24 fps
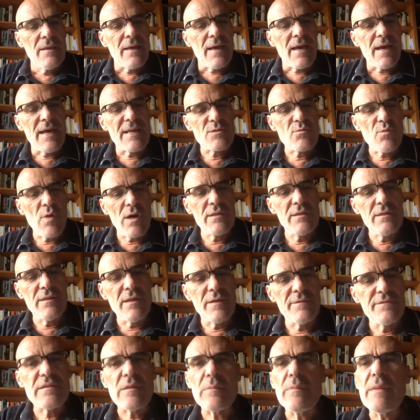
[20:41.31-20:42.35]
as one
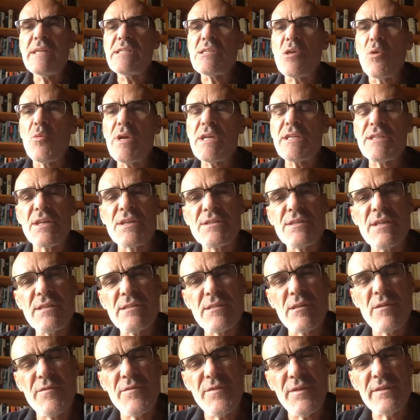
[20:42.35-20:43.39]
of the major weaknesses
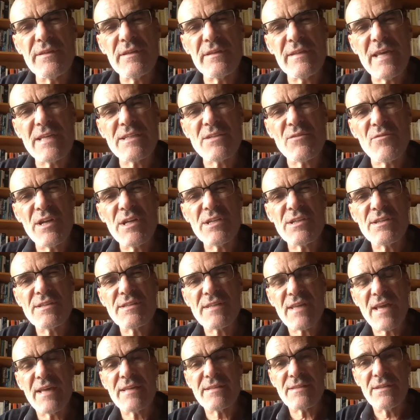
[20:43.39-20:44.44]
of international relations
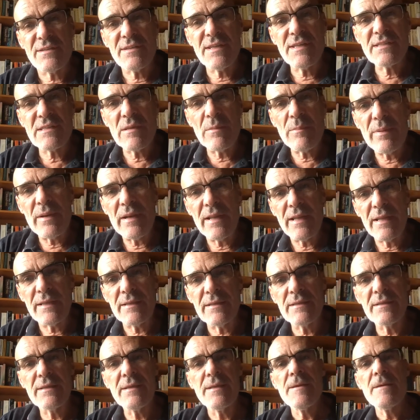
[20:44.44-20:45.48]
as a
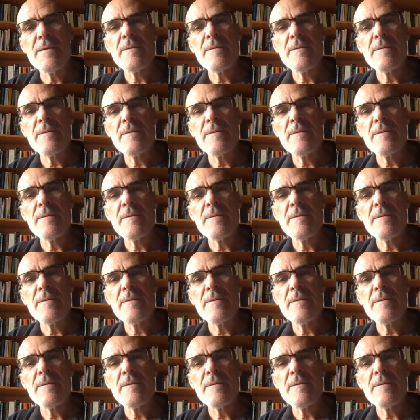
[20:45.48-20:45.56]
discipline,